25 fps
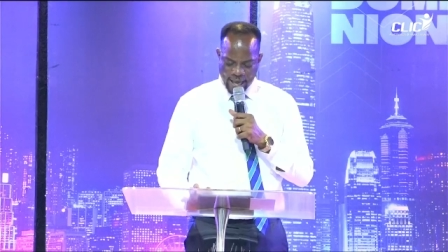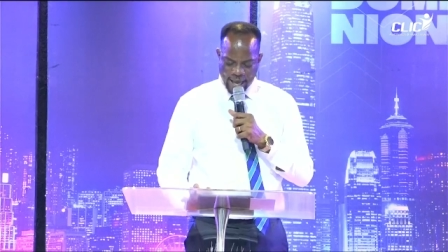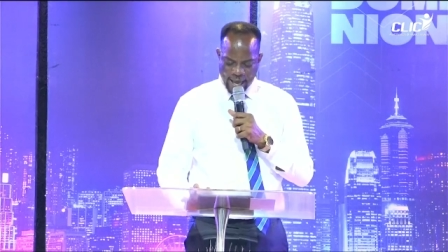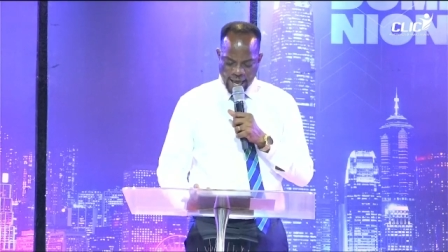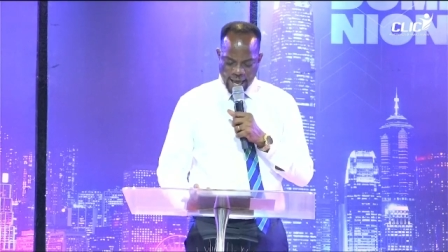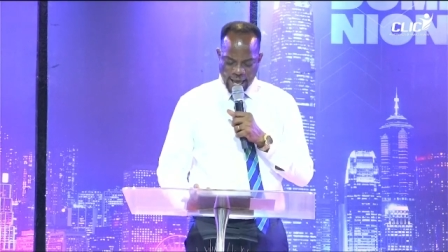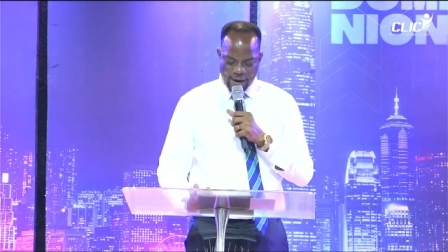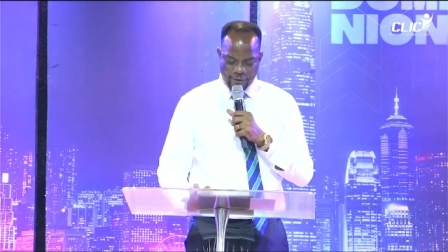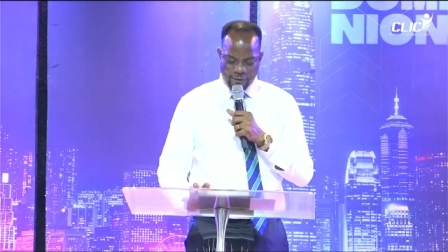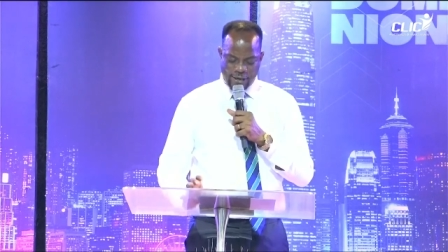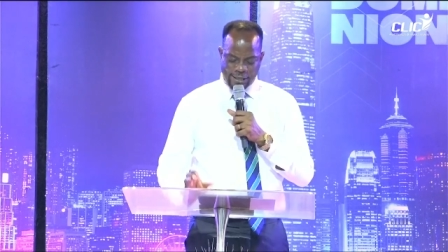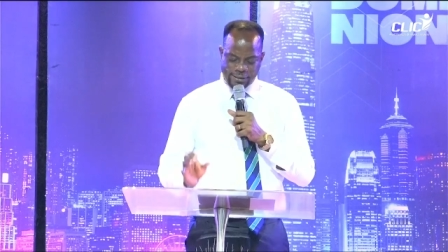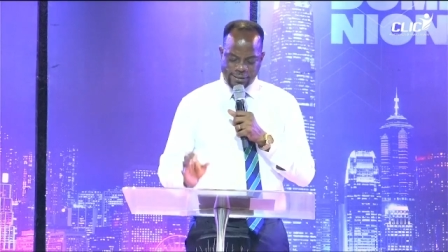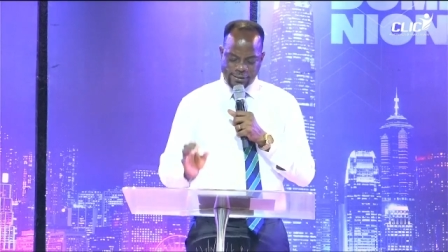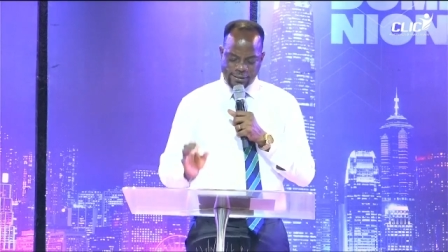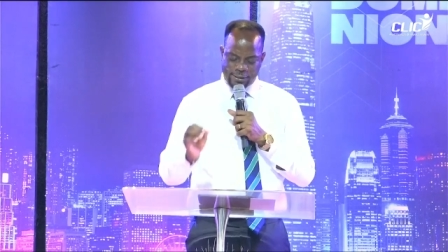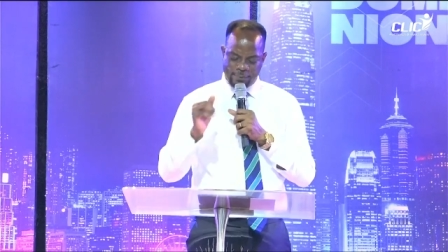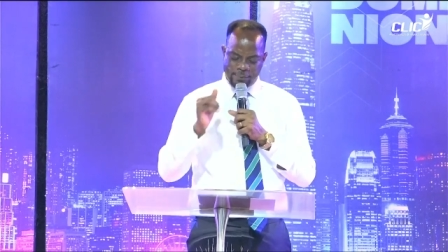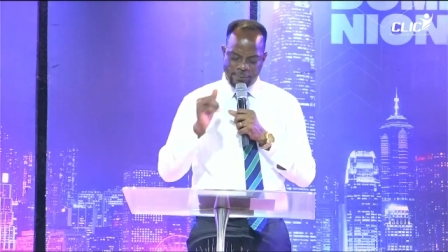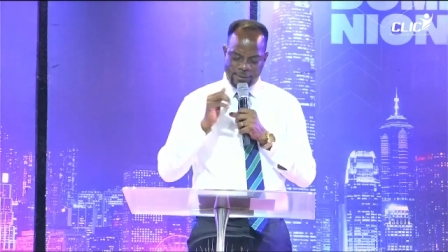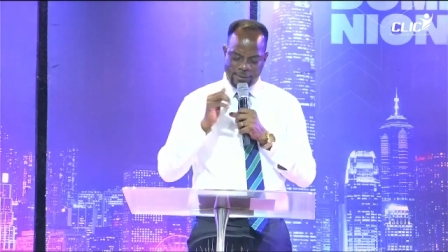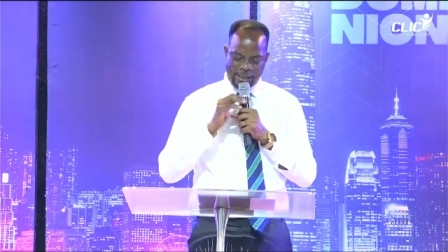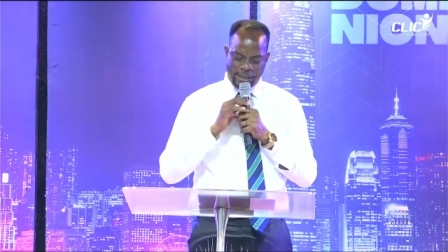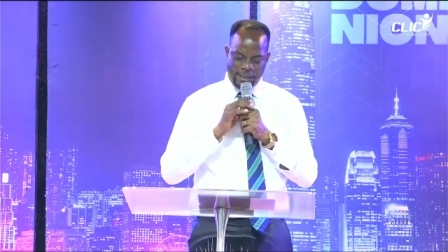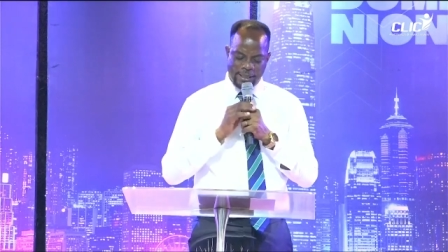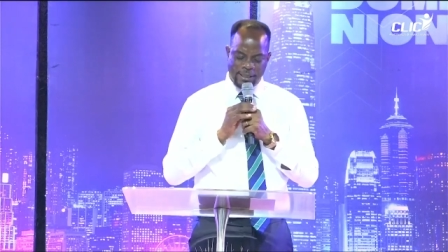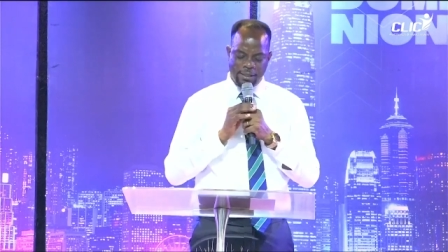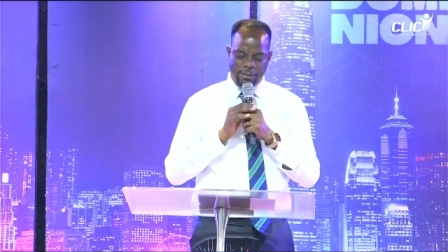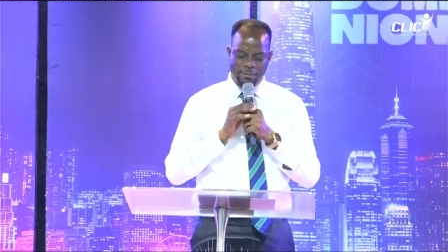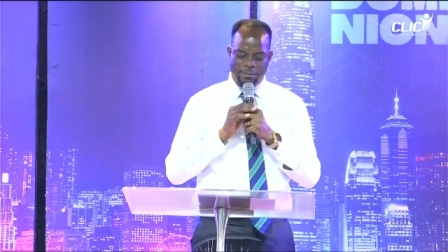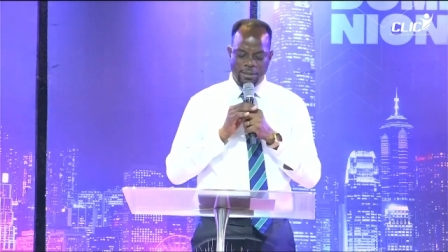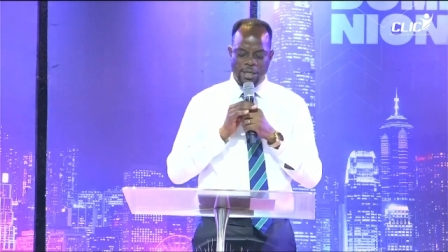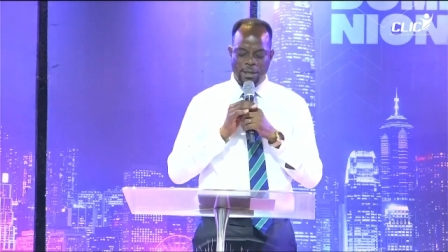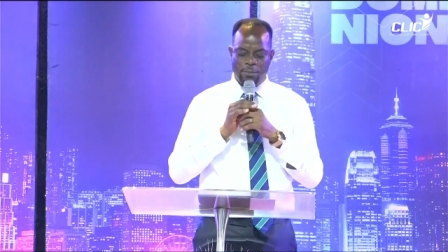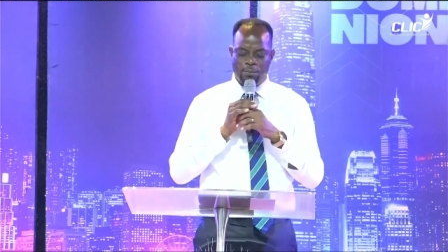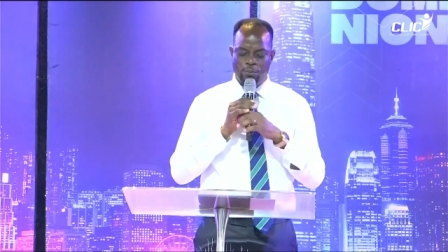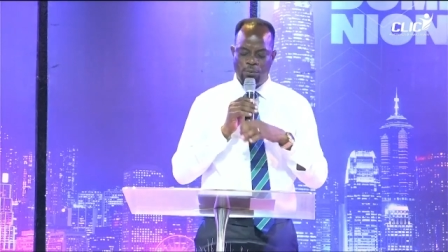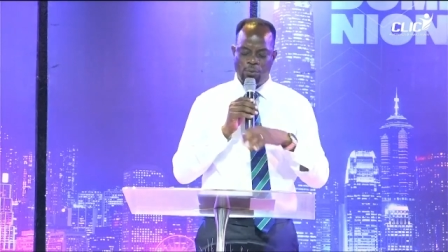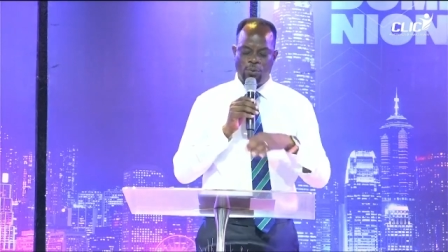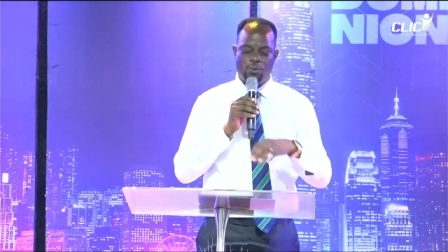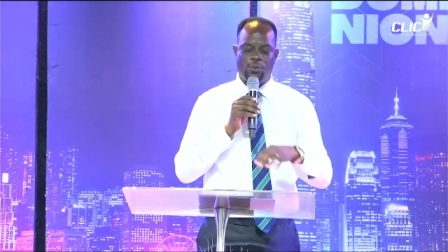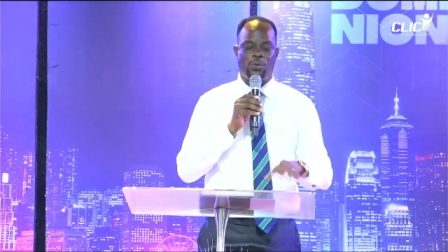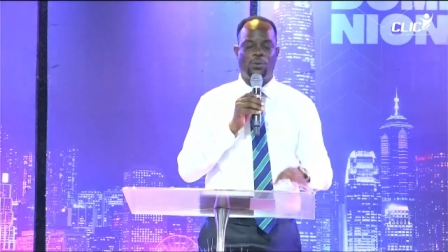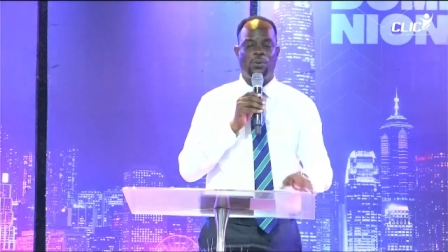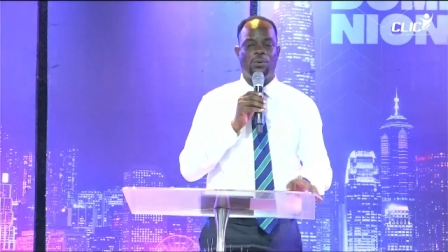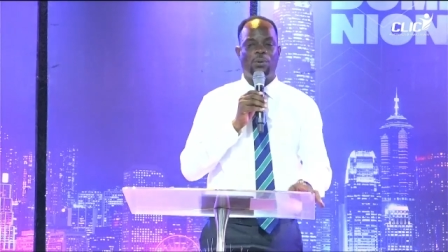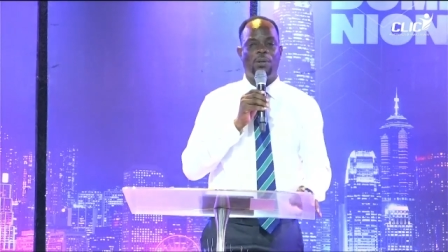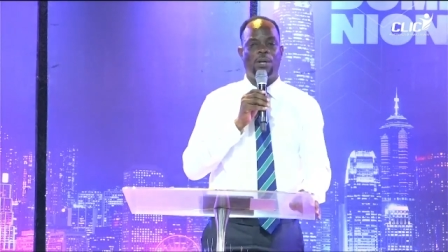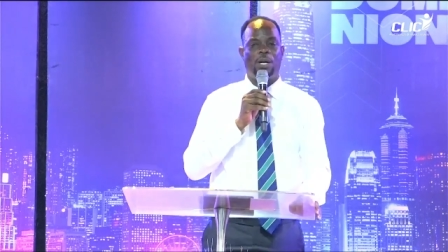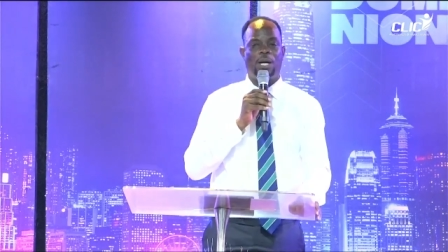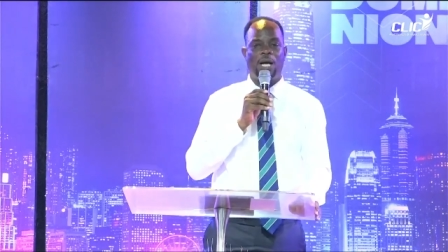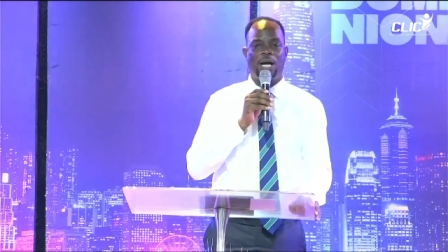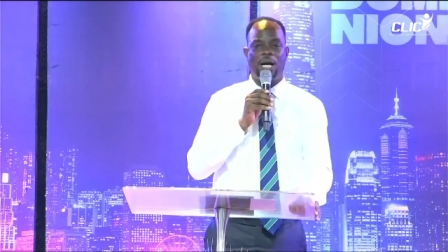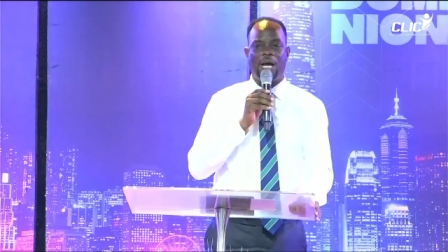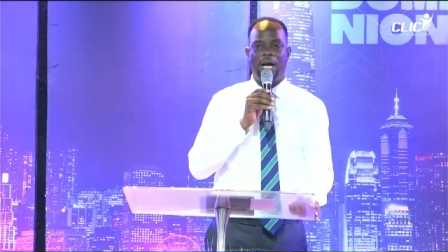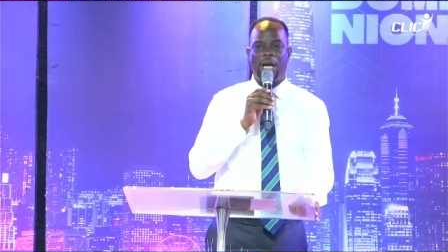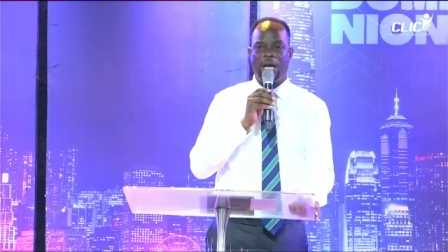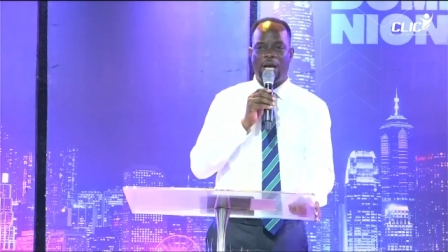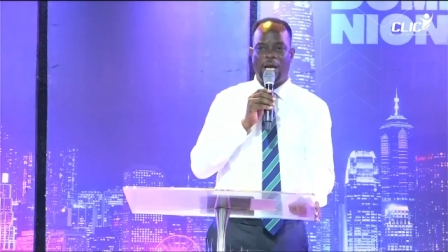I read something in the book I,